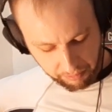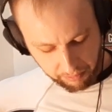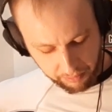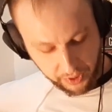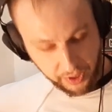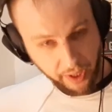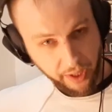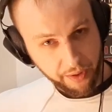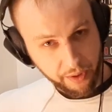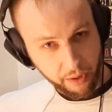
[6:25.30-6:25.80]

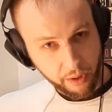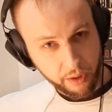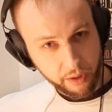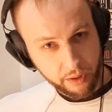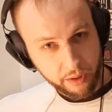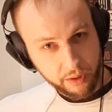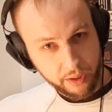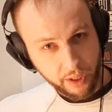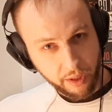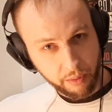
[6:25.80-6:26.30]
another
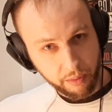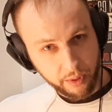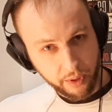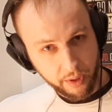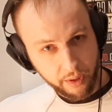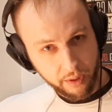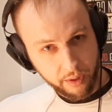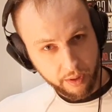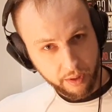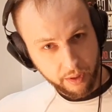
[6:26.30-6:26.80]
sound,
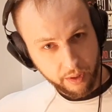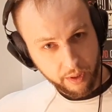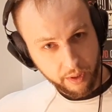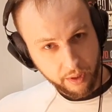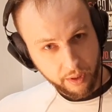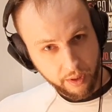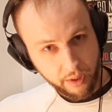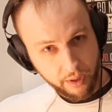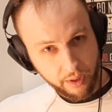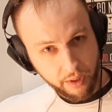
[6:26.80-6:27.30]
yeah?
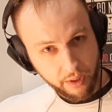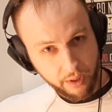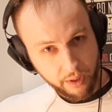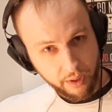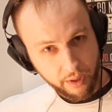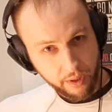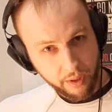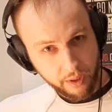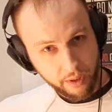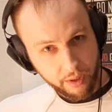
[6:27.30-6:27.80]

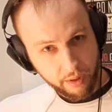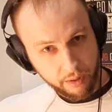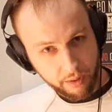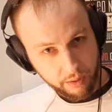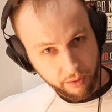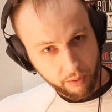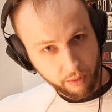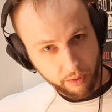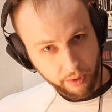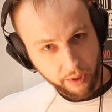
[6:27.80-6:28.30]

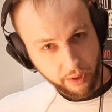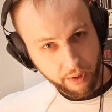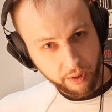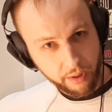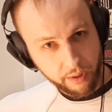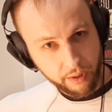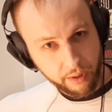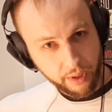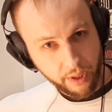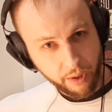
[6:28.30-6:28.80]
Do you hear
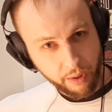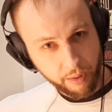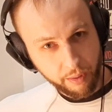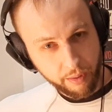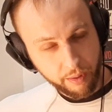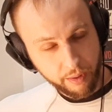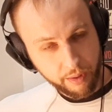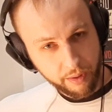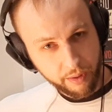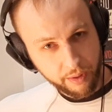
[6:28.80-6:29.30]
it now?
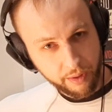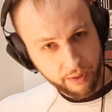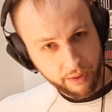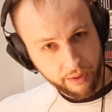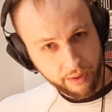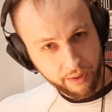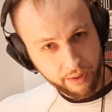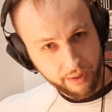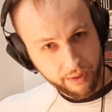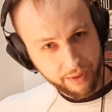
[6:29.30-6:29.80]

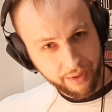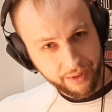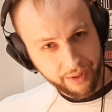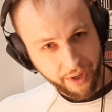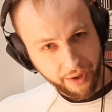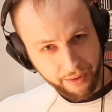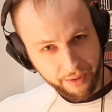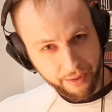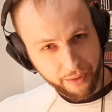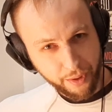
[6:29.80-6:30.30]

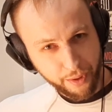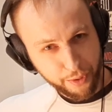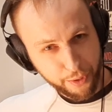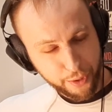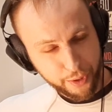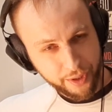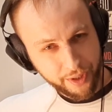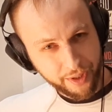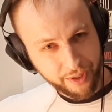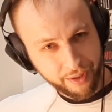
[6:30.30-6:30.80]
I think you
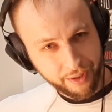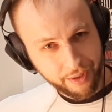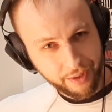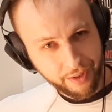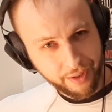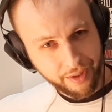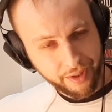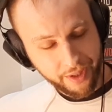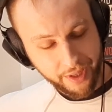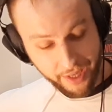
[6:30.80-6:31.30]

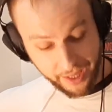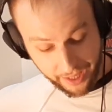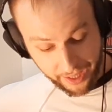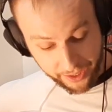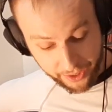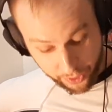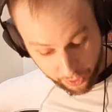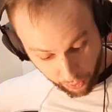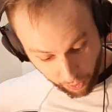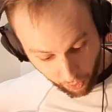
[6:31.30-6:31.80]
understand.
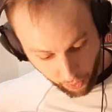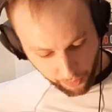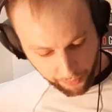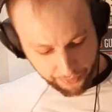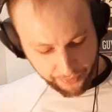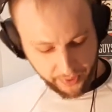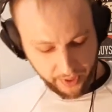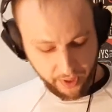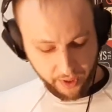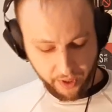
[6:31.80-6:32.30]
So,
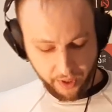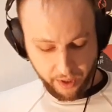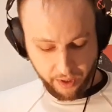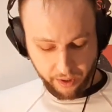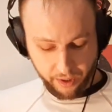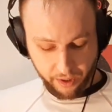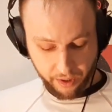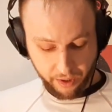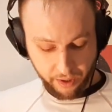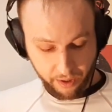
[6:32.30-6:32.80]

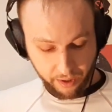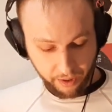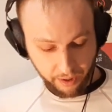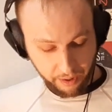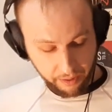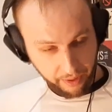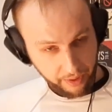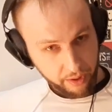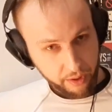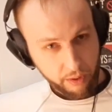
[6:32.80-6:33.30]

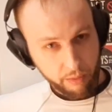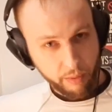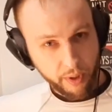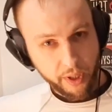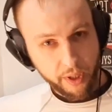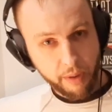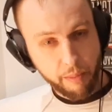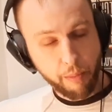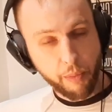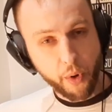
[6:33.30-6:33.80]
that's a
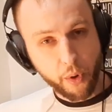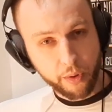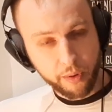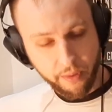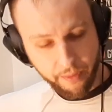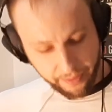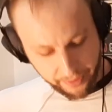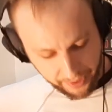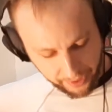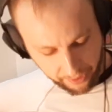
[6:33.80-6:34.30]
very
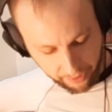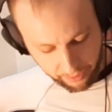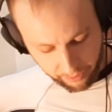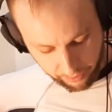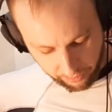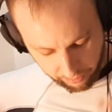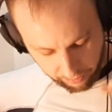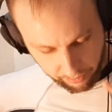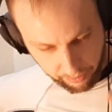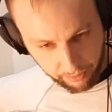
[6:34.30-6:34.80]
important thing.
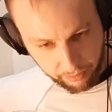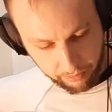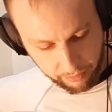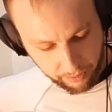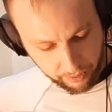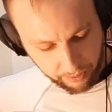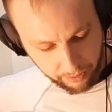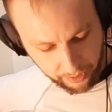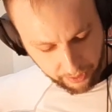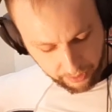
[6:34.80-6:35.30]

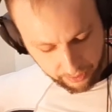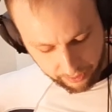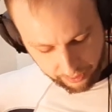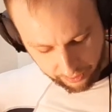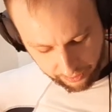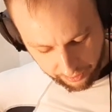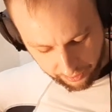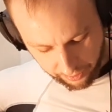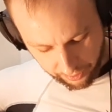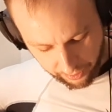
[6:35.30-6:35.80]

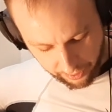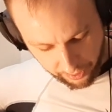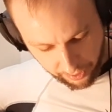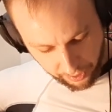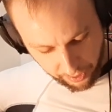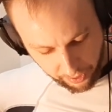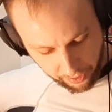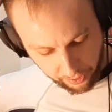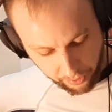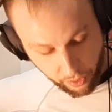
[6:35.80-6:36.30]
Let's
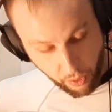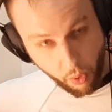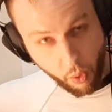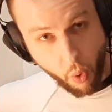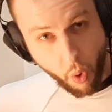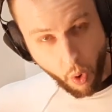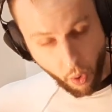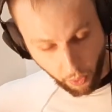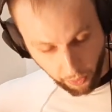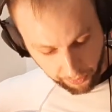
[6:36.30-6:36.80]
go
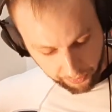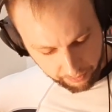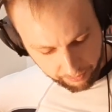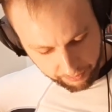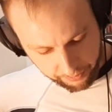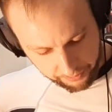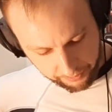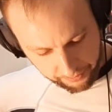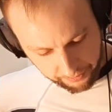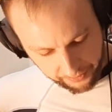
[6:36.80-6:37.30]
on,
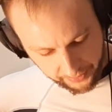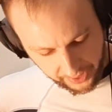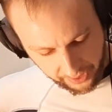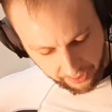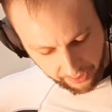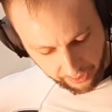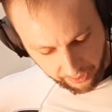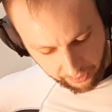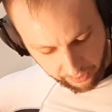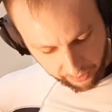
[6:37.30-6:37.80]

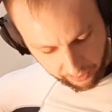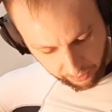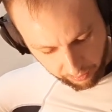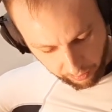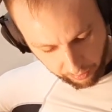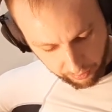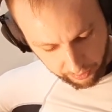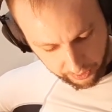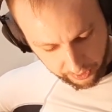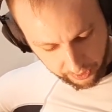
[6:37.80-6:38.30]
and
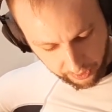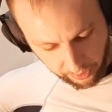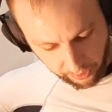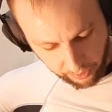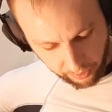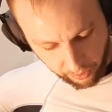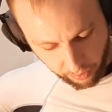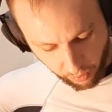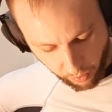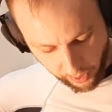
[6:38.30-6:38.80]
we'll see
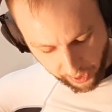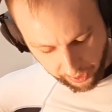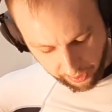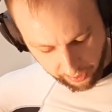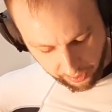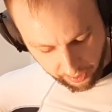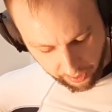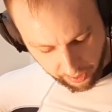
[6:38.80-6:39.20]
why